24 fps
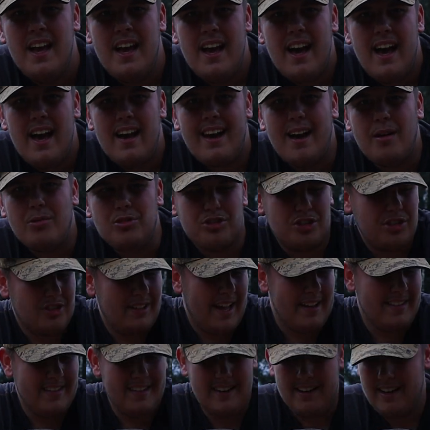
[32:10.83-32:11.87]
I did just want to
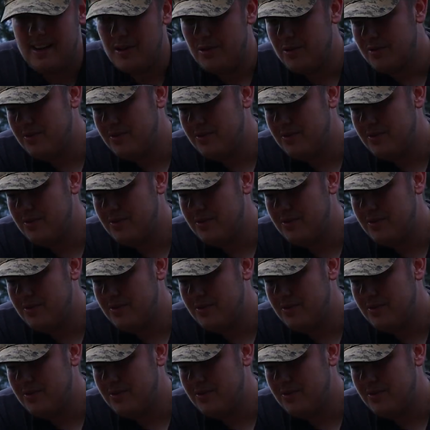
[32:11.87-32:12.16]
say, I